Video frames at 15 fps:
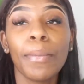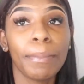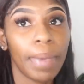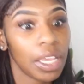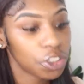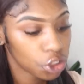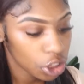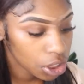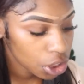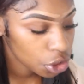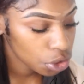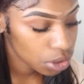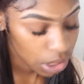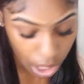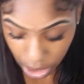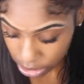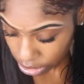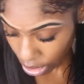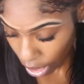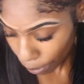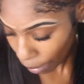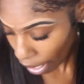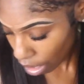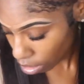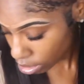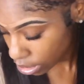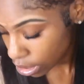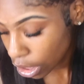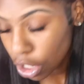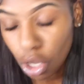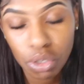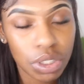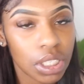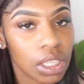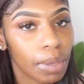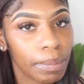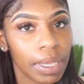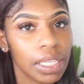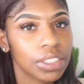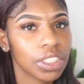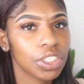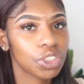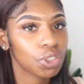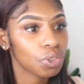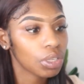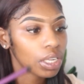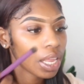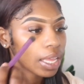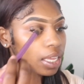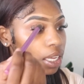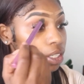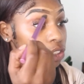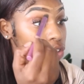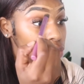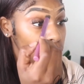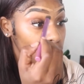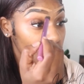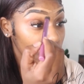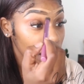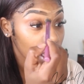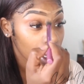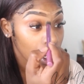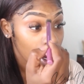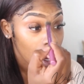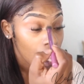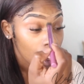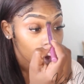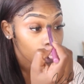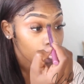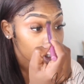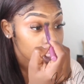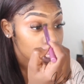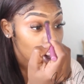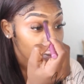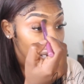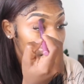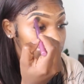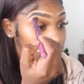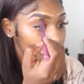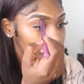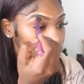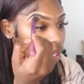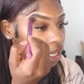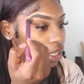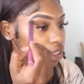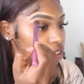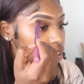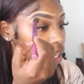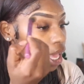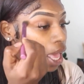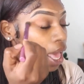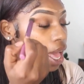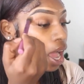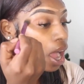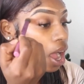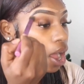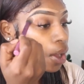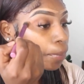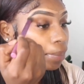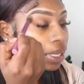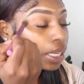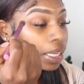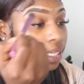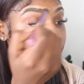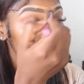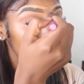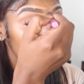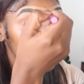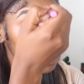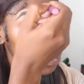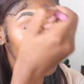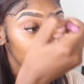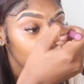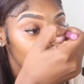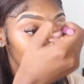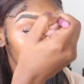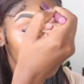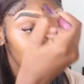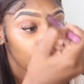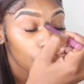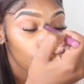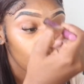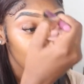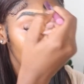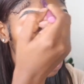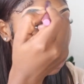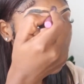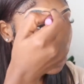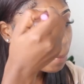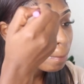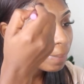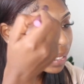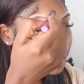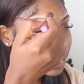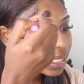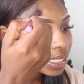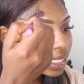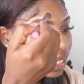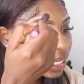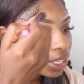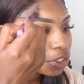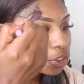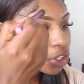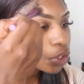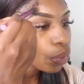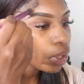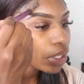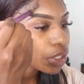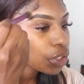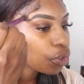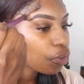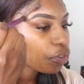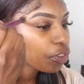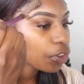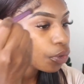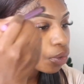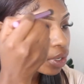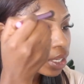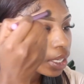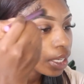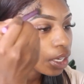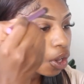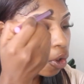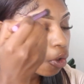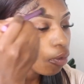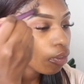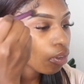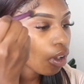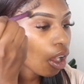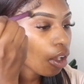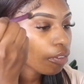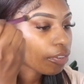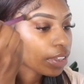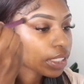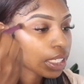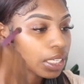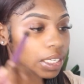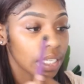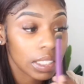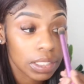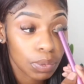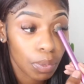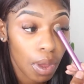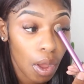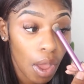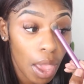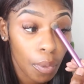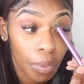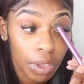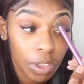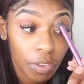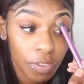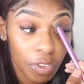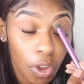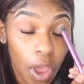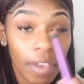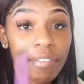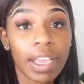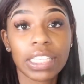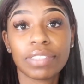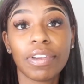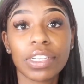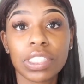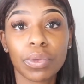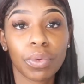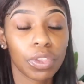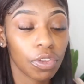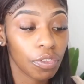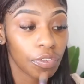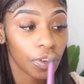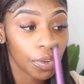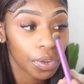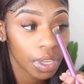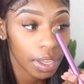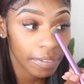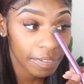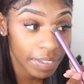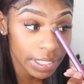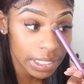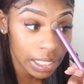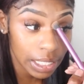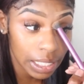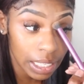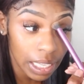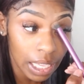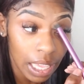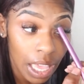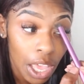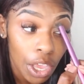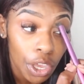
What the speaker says: make sure that you take time out to go to the beach and truly like enjoy yourself at the beach. Because when you feel good mentally, you're going to feel good overall physically as well. And when you feel, and vice versa, when you feel good physically,